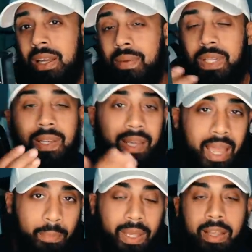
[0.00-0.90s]
If it's a
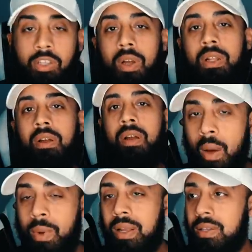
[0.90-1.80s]
gameplay trailer
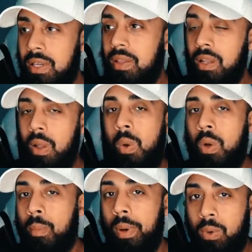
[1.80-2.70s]
and we could see the
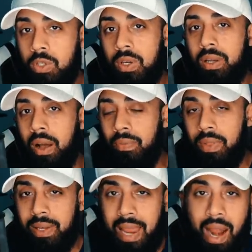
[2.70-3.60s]
locomotion of
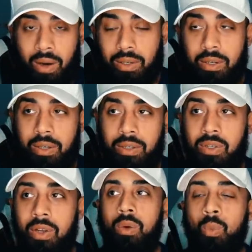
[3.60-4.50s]
the characters,